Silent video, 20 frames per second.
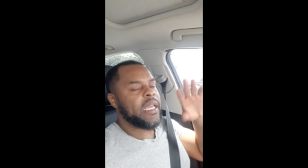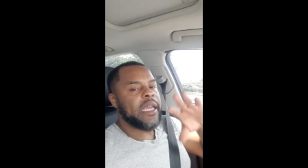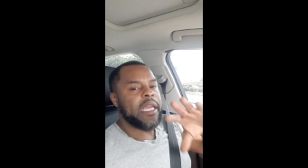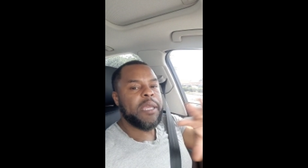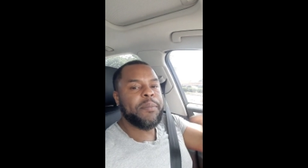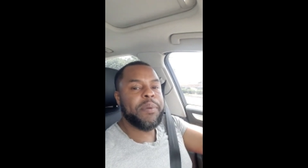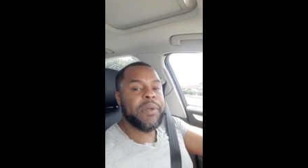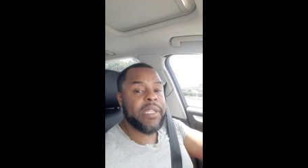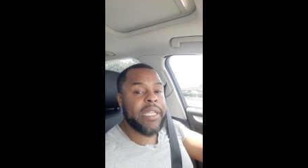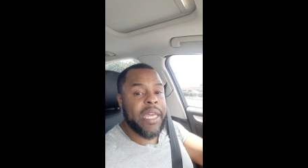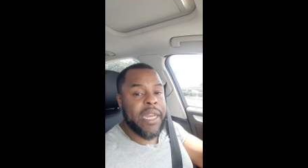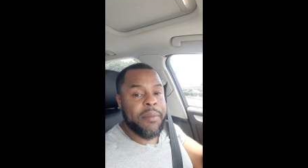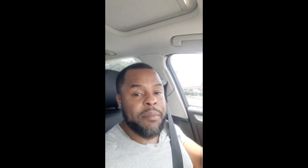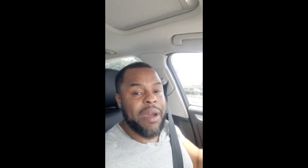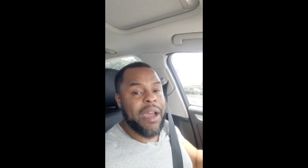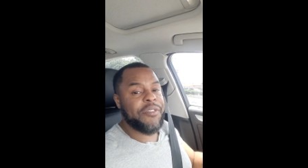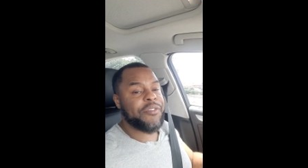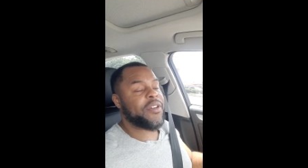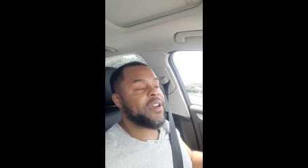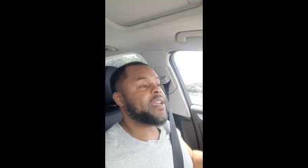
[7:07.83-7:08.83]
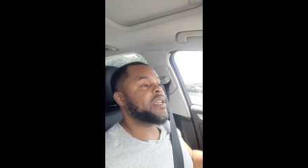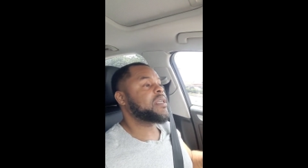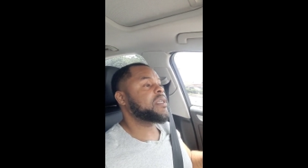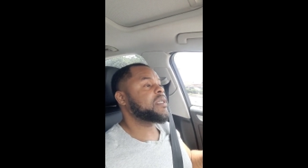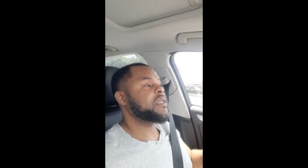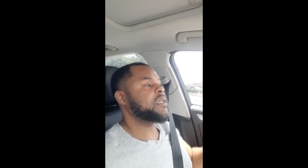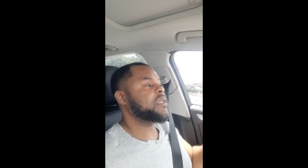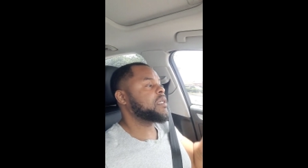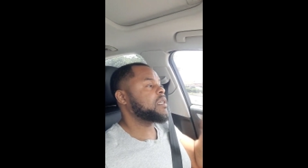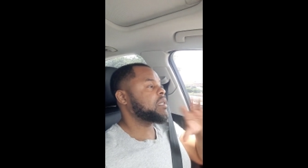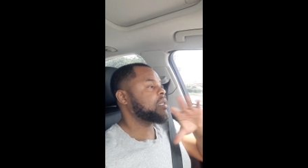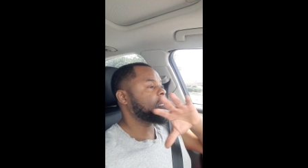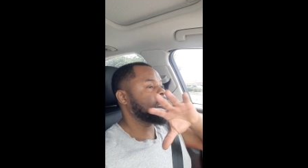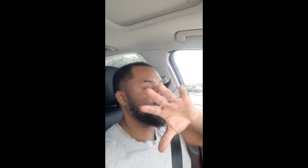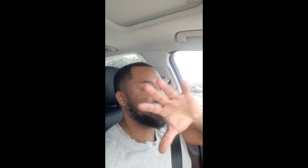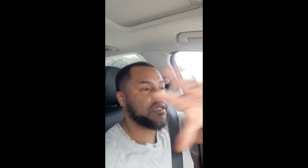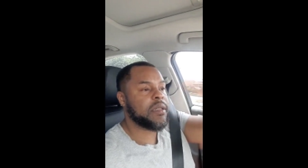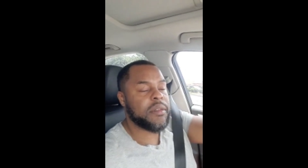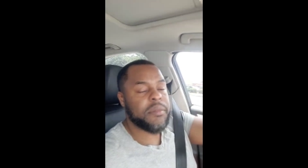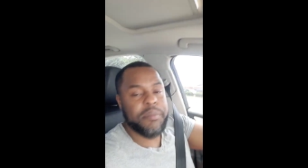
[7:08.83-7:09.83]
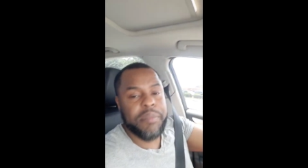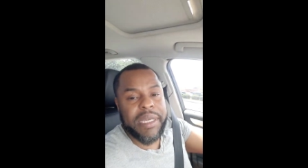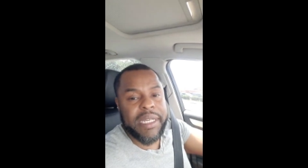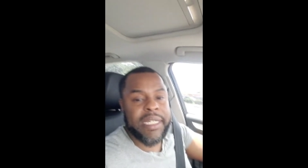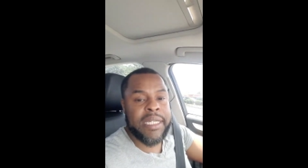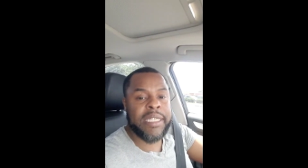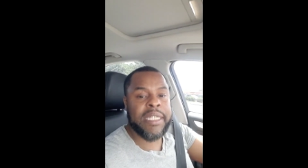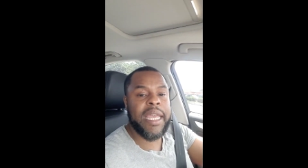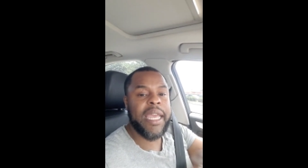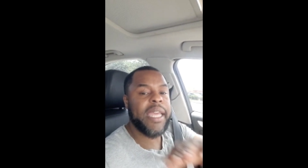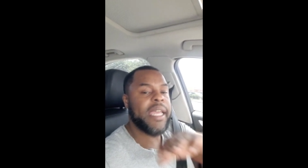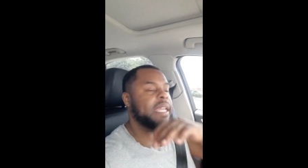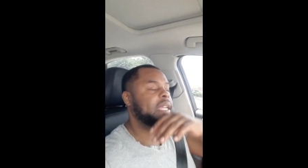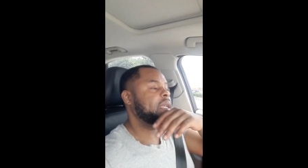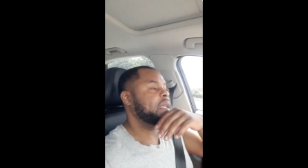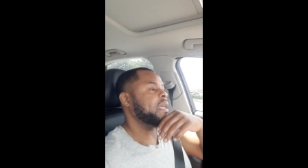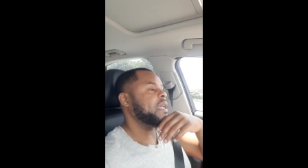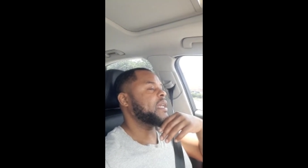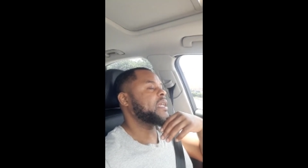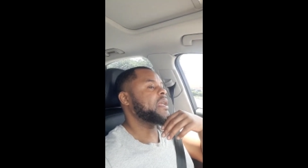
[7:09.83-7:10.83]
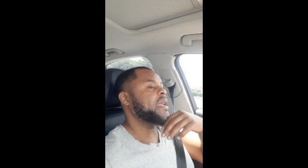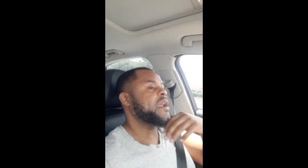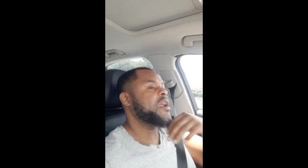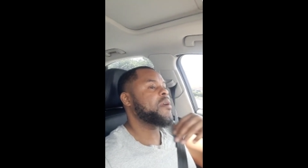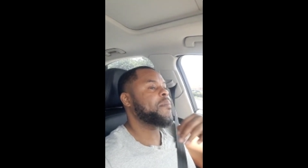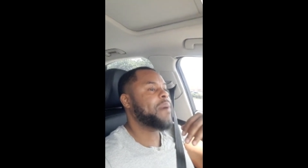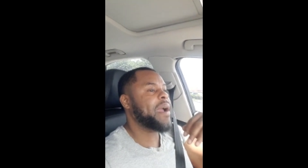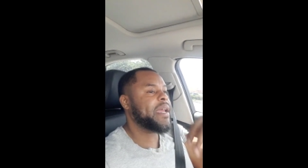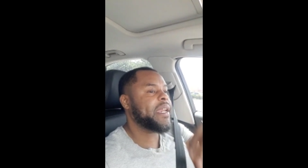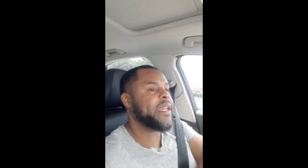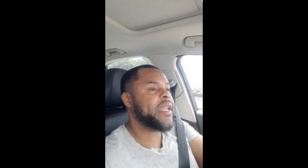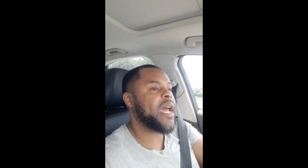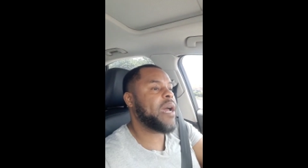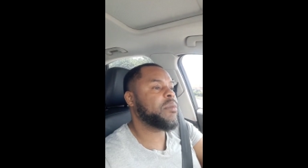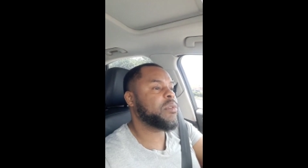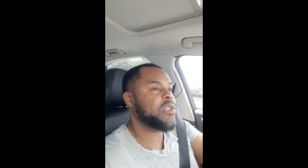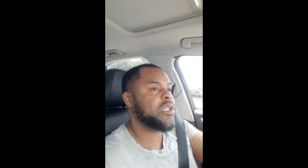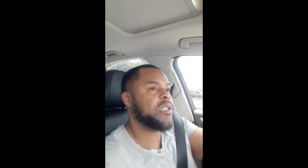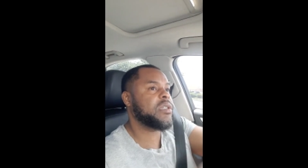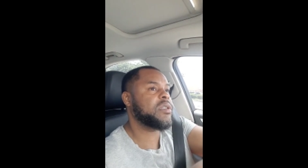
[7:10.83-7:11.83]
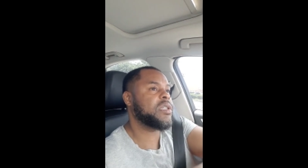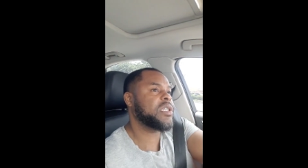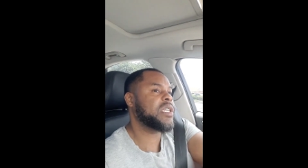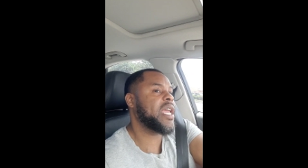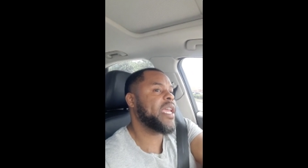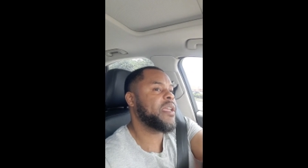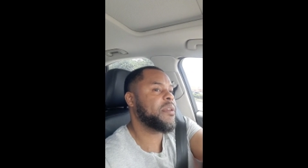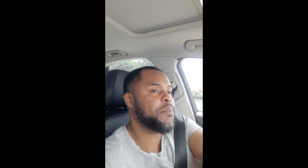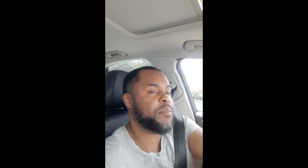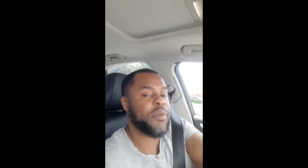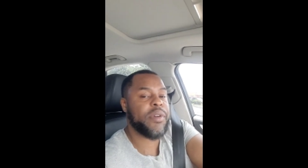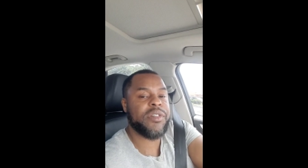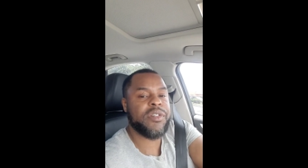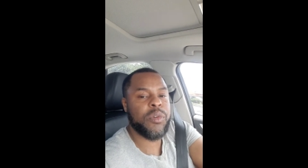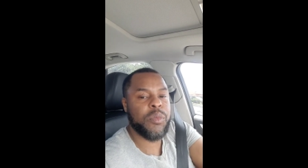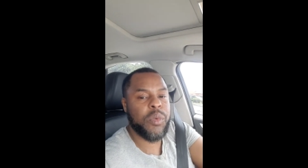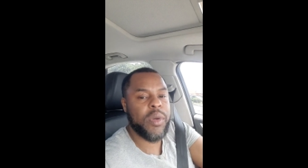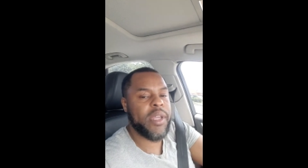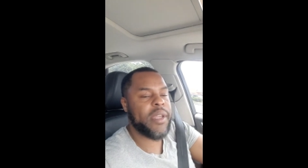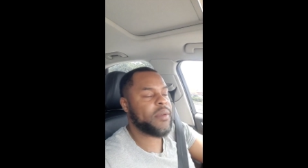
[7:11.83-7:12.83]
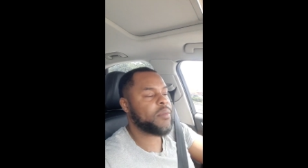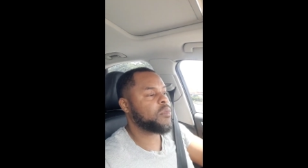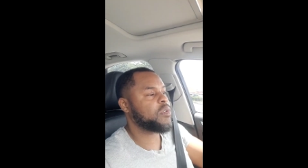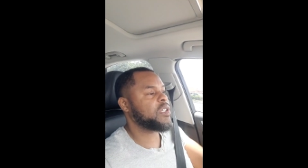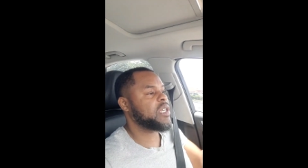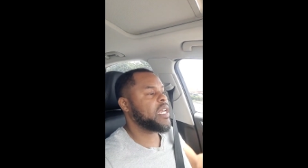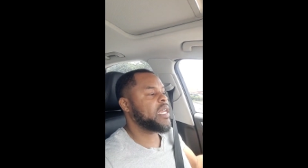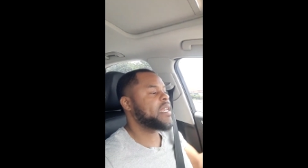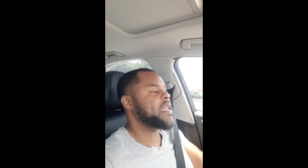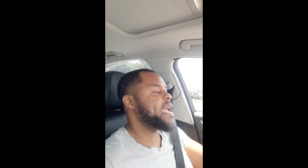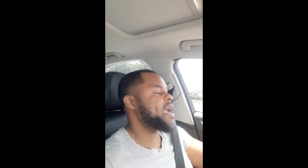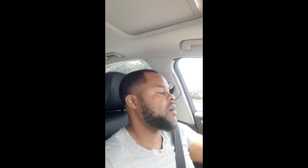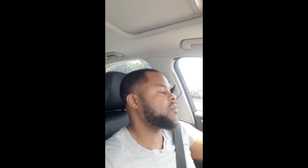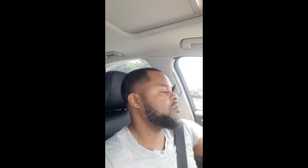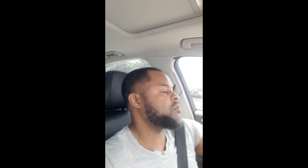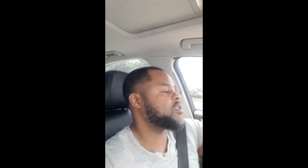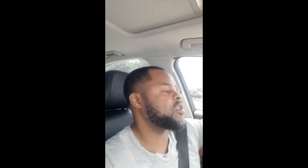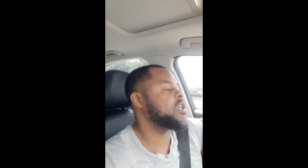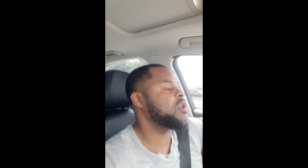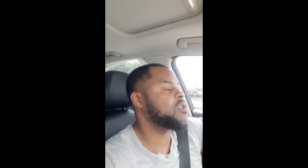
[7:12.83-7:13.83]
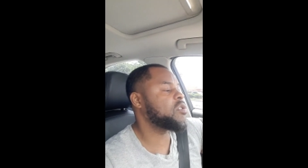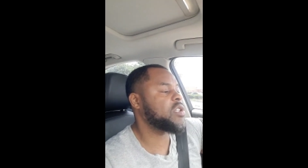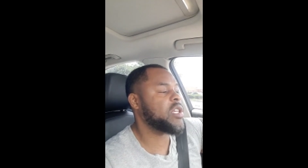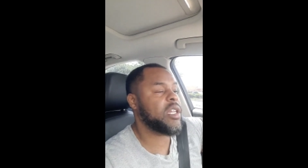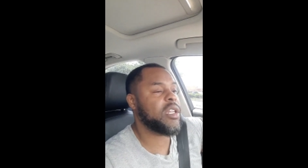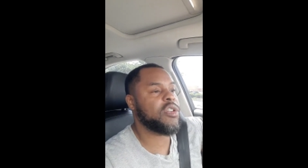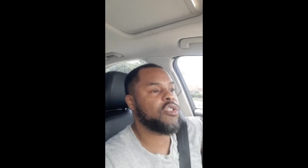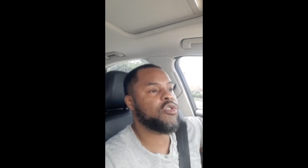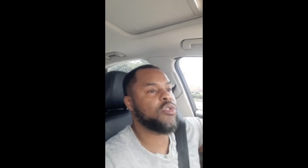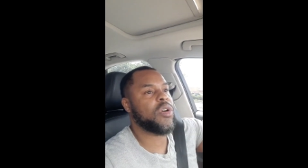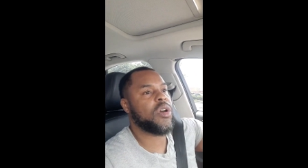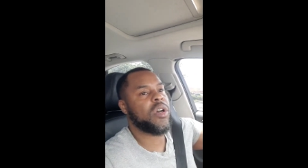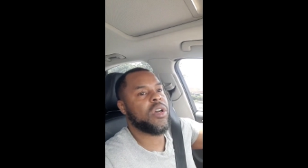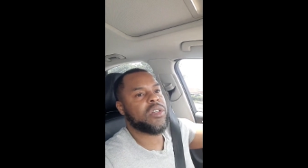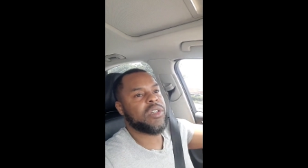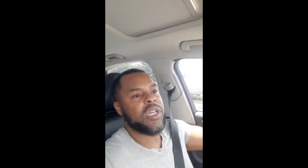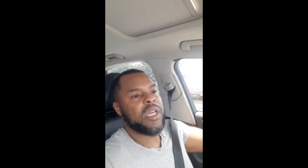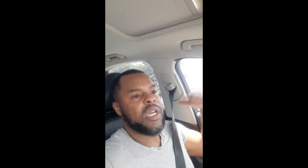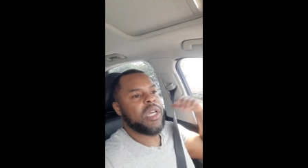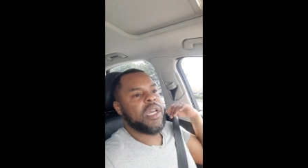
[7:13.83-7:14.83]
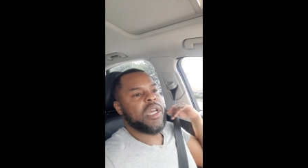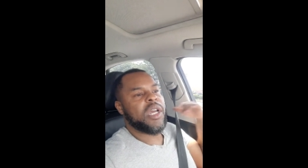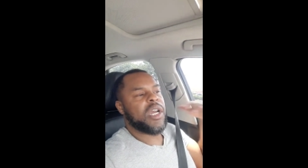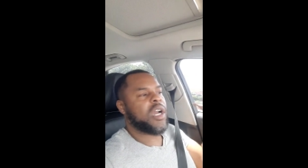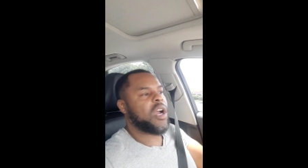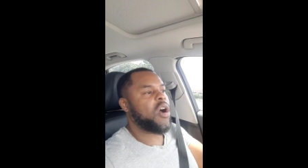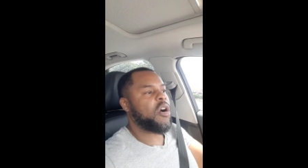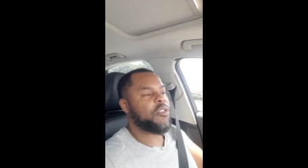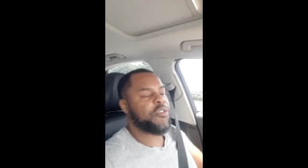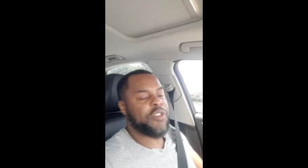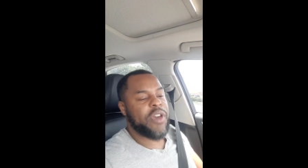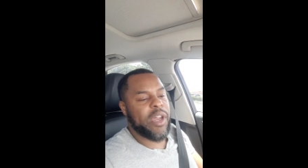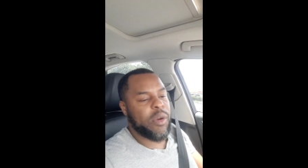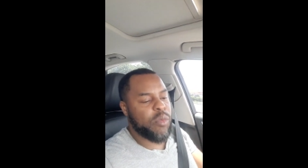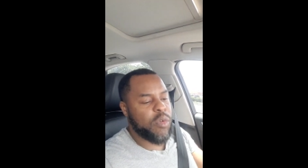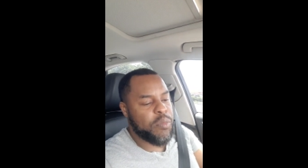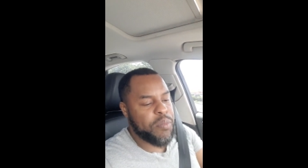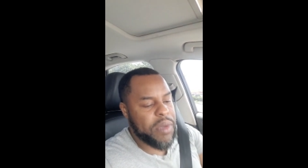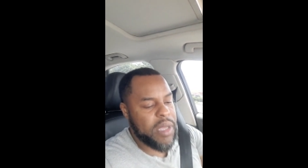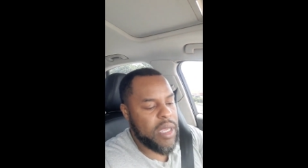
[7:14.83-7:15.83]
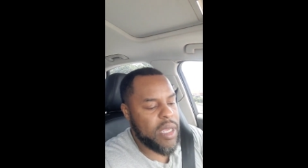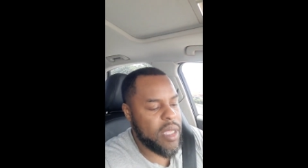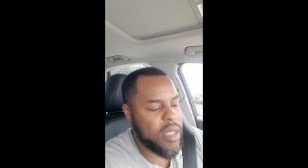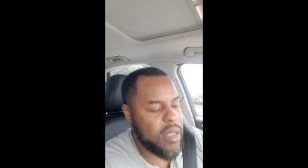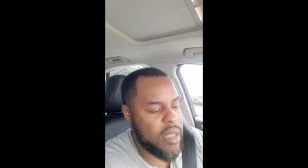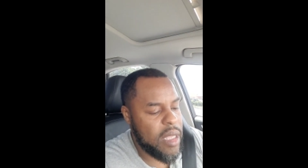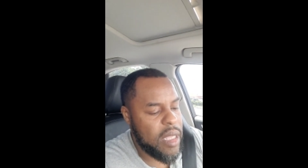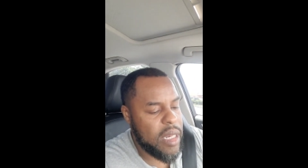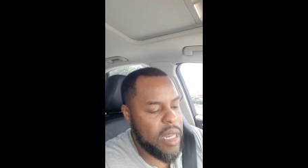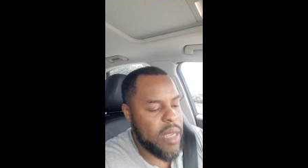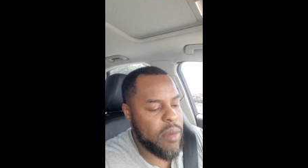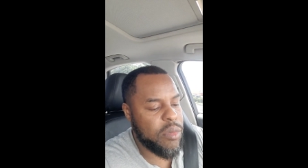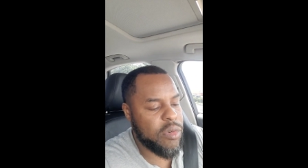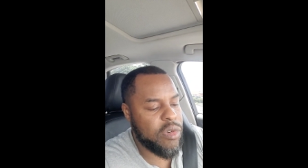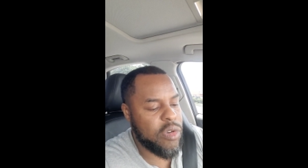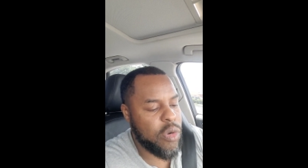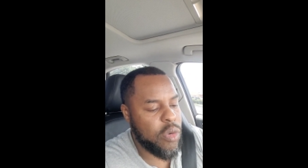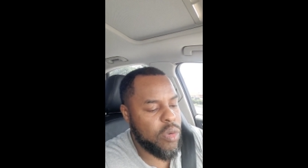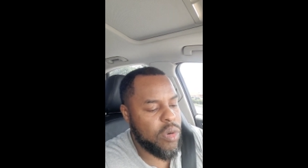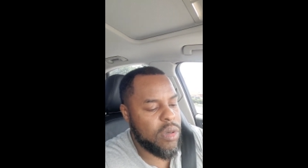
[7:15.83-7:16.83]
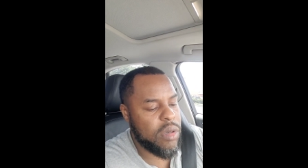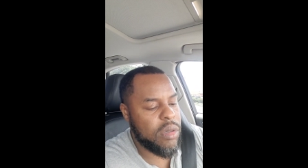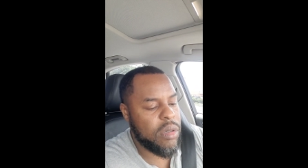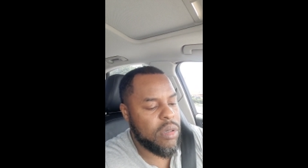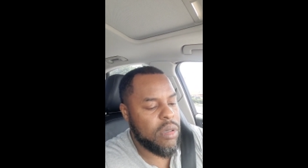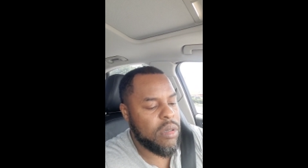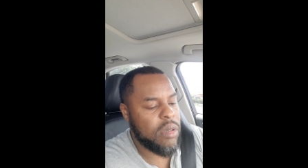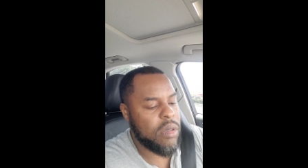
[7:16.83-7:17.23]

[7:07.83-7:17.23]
He put that in my face. Biggest day. Everybody that I was in state prison with was getting out, still selling drugs, called federal bids. And they was doing